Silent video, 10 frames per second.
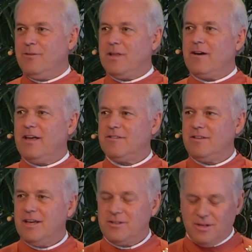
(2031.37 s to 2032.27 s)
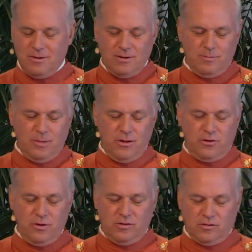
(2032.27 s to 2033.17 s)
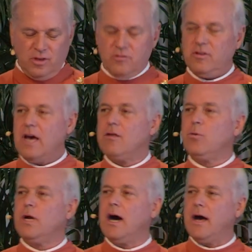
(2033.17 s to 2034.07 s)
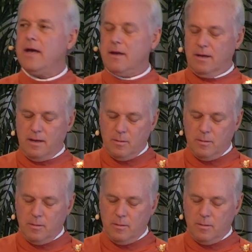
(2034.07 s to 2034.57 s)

Without hesitation, Mother Teresa says, "Neither would I,